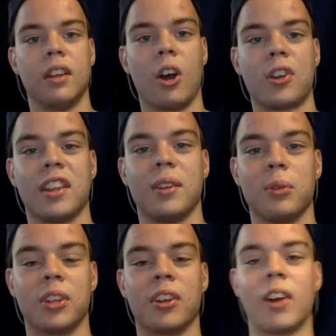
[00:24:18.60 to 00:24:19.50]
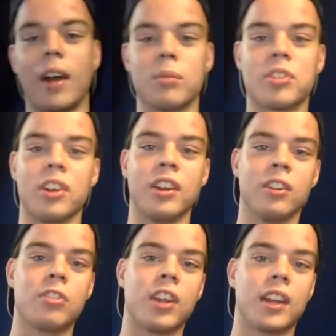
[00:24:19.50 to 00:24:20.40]
Okay, there we go. I'm sorry.
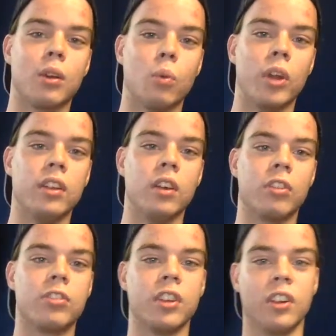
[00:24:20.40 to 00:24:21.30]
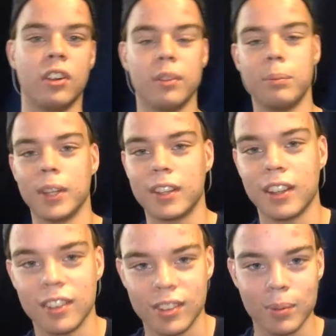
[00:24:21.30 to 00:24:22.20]
There's like a windowsill
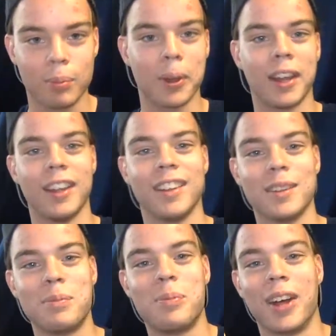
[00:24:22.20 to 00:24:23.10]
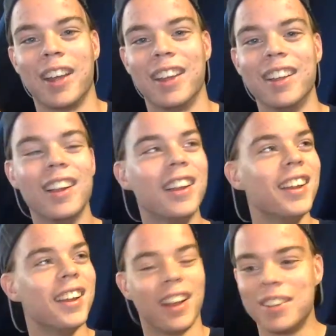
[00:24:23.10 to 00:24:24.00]
because my I'm
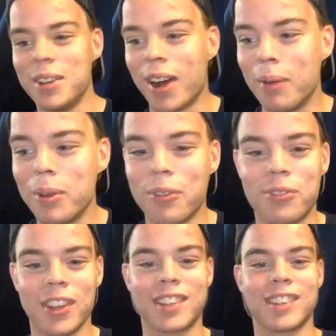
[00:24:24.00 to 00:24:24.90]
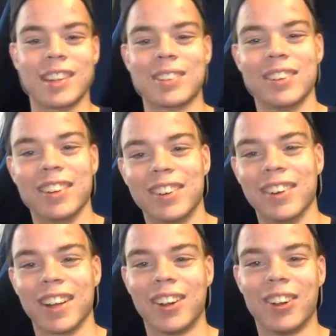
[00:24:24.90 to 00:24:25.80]
gonna fix this real
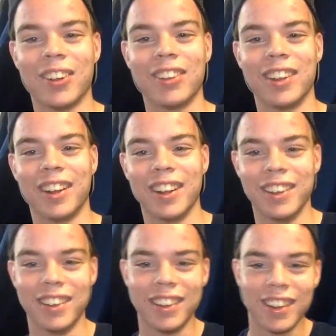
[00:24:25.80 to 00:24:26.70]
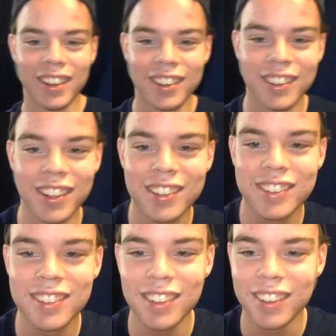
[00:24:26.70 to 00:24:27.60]
quick. Hold on. Nick,
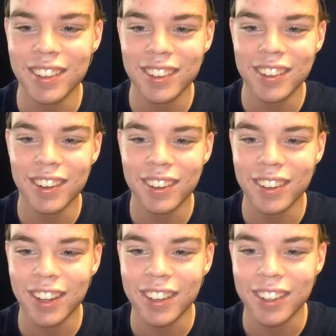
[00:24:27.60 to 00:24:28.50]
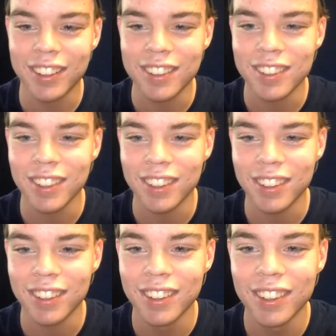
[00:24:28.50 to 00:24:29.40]
or not Nick the
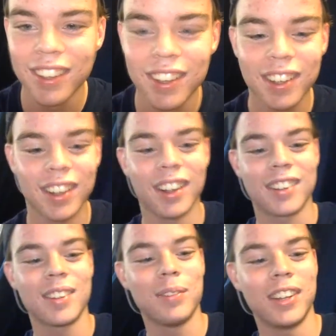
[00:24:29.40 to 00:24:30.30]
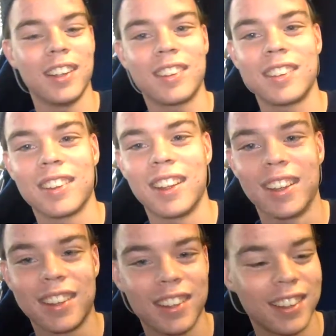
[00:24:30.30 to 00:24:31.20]
chicken. Somebody else is
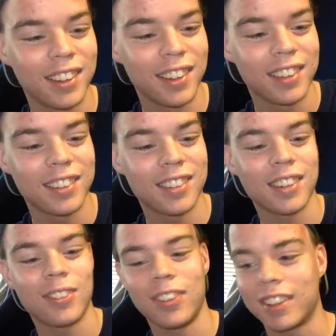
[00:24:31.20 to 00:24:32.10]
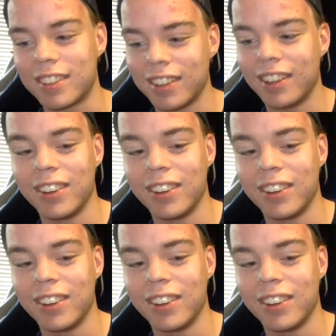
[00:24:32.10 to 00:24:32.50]
like, just fixed it.